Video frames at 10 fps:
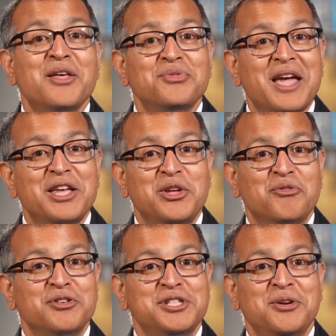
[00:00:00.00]
Thank you
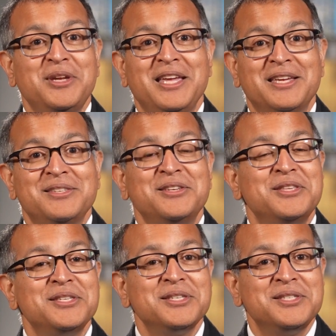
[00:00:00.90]
for tuning in to
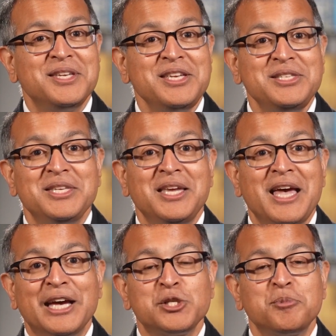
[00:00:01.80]
this CDC
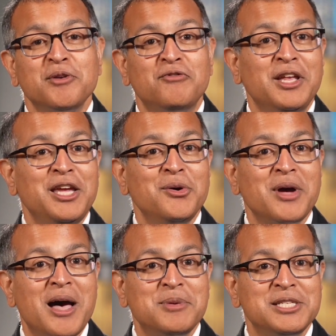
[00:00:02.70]
expert video
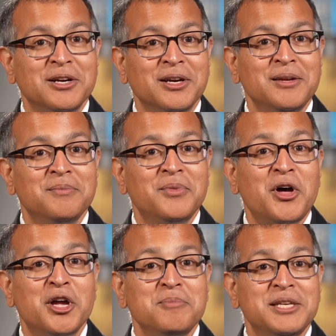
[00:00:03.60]
commentary
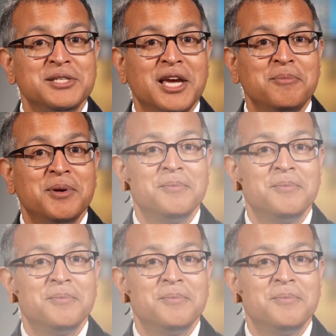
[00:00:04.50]
on Medscape.